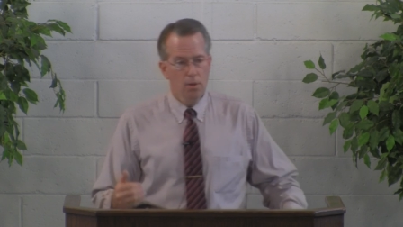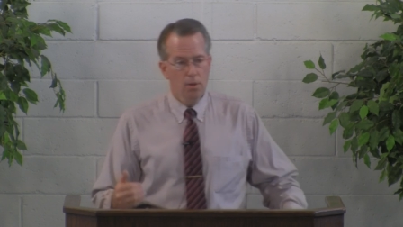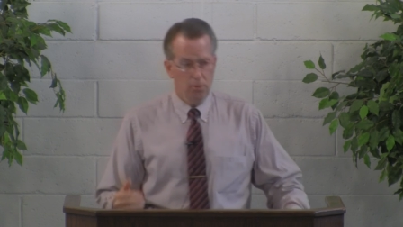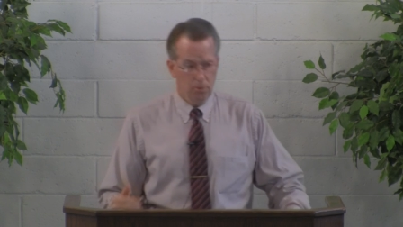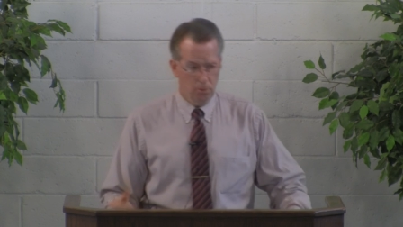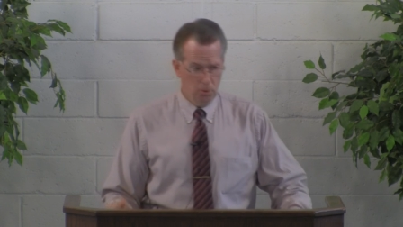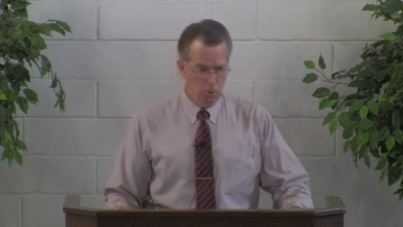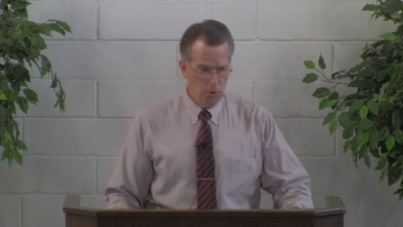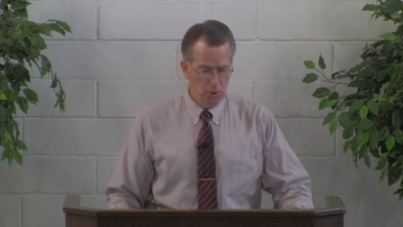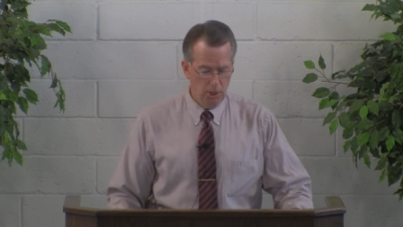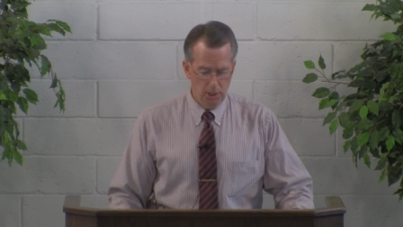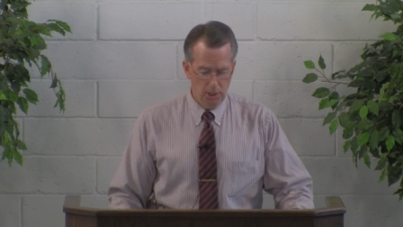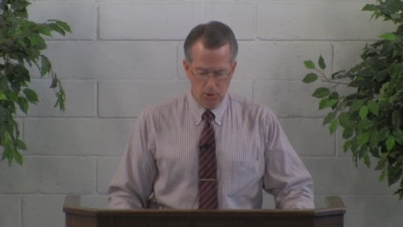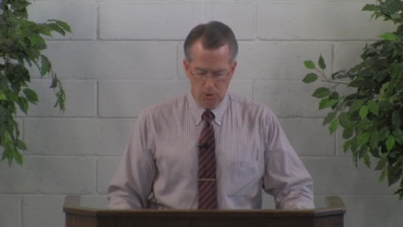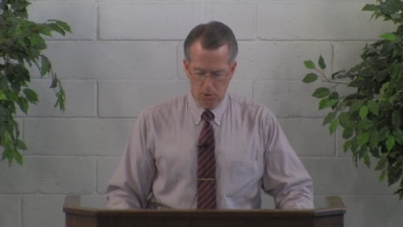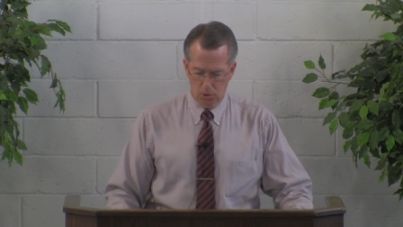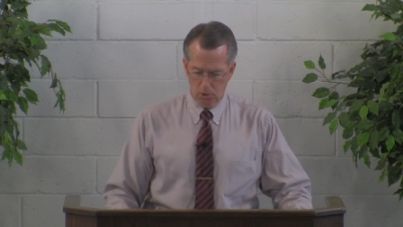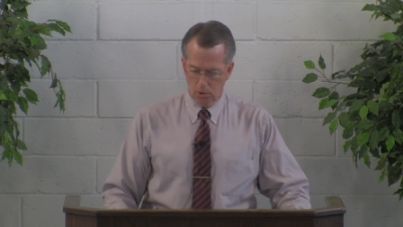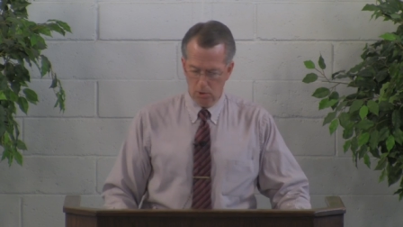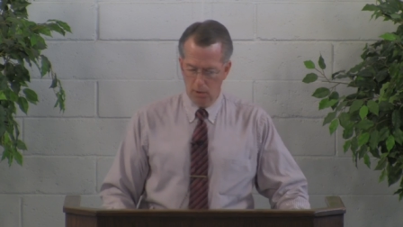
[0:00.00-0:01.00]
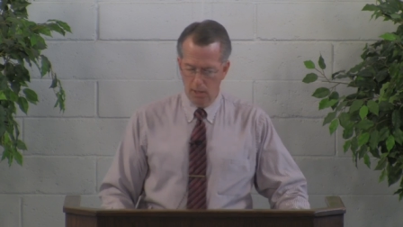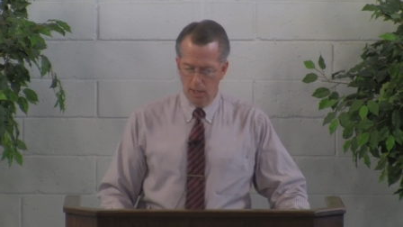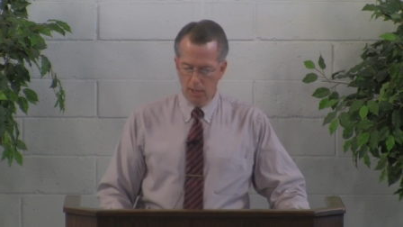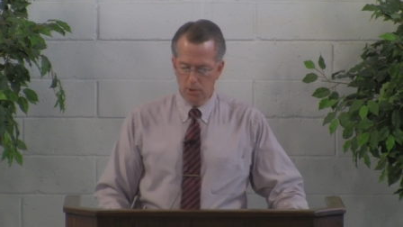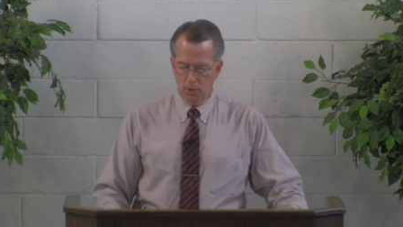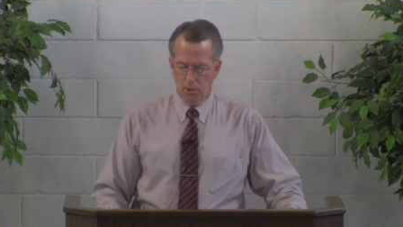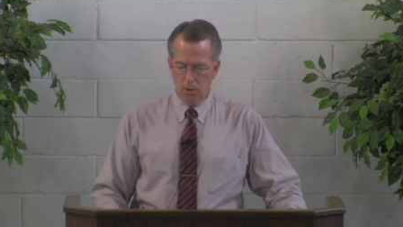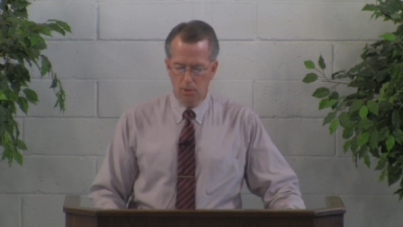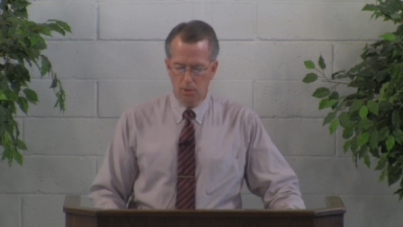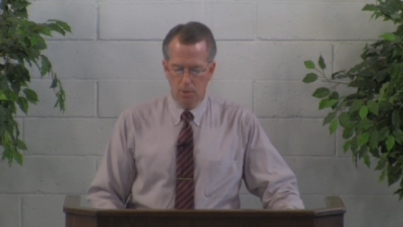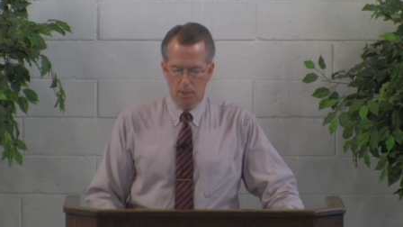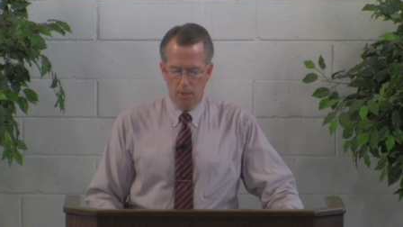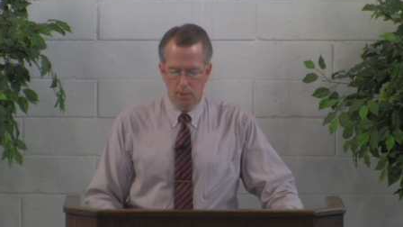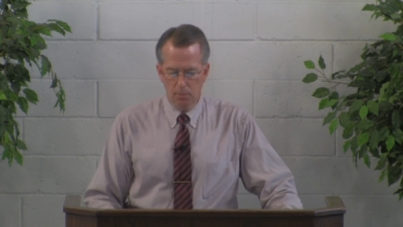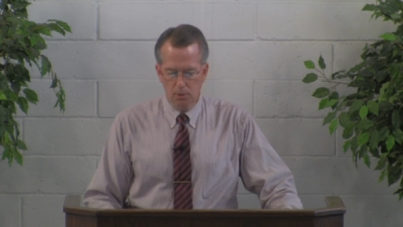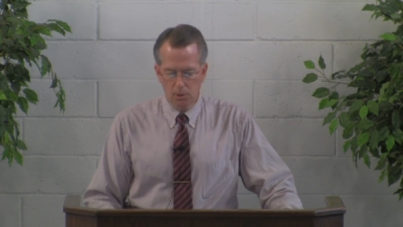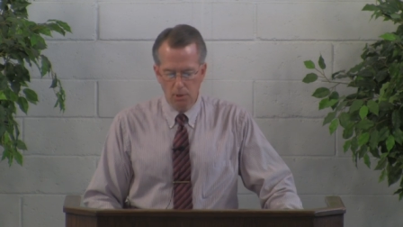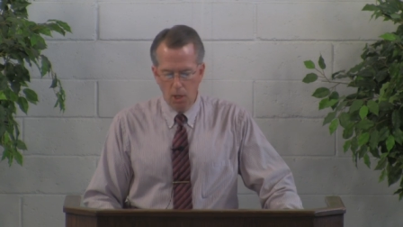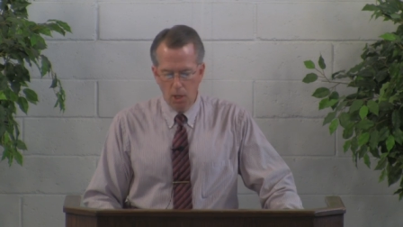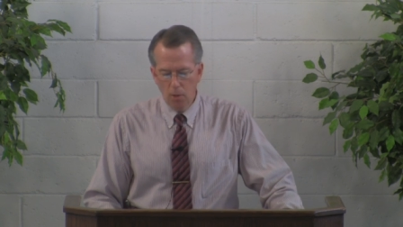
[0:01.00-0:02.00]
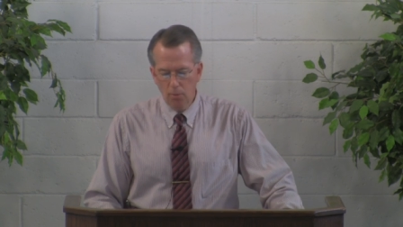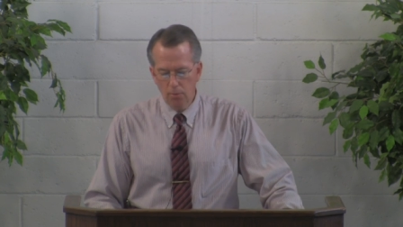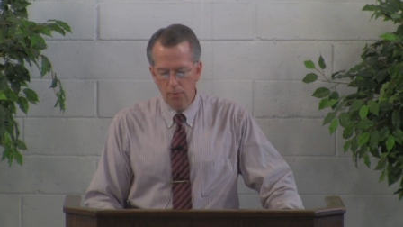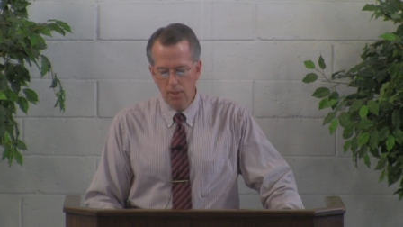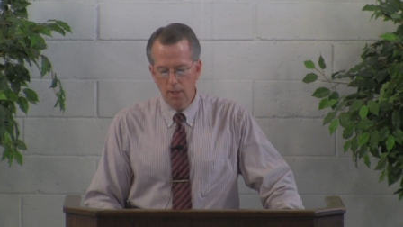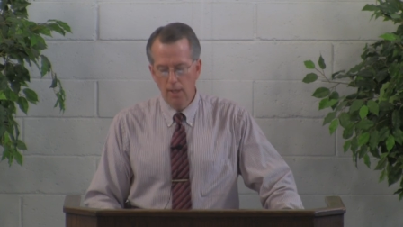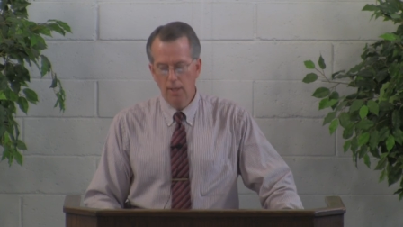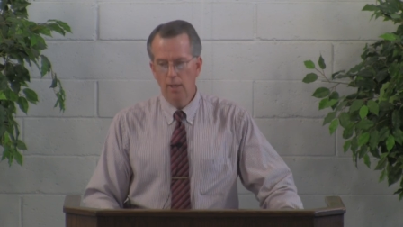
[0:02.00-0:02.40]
through Jesus Christ to himself,